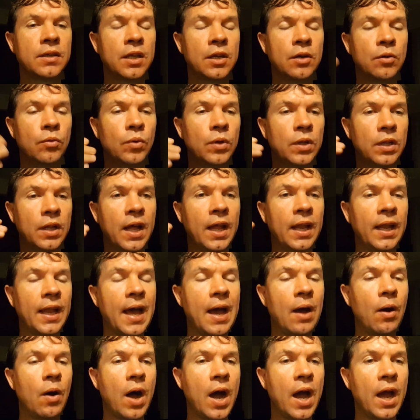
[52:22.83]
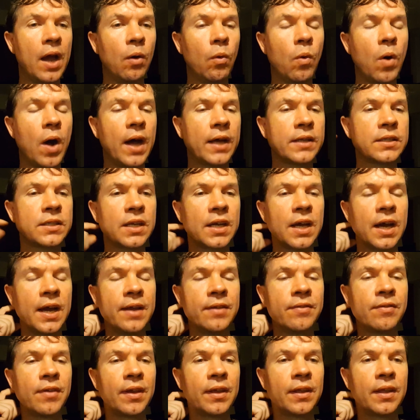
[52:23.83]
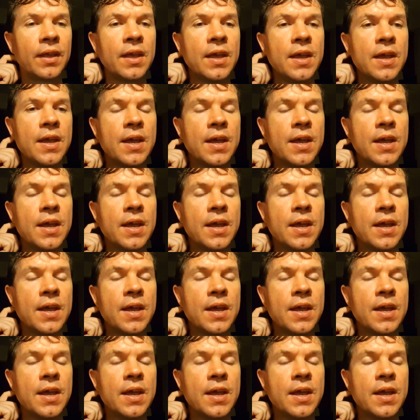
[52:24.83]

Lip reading: will allow ayahuasca. I think